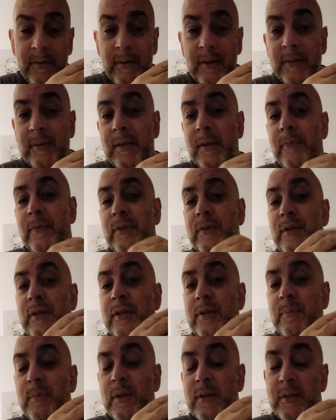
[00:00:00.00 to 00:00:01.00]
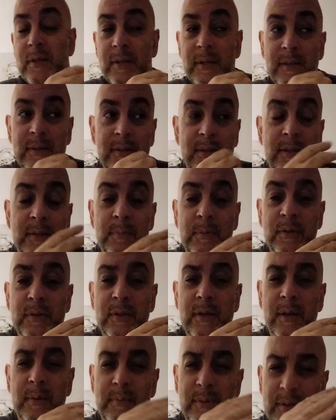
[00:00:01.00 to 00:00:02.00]
and let's say for 6 months, and then 6 months
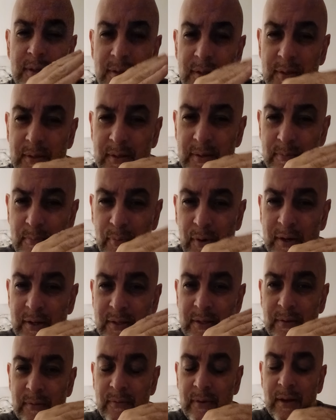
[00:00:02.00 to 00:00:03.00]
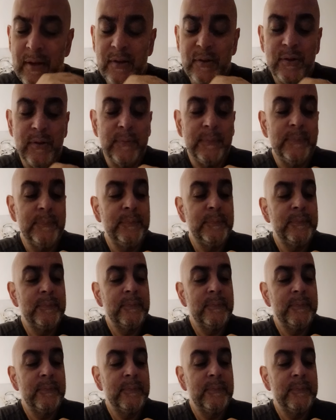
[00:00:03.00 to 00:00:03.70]
comes and there's a price deviation.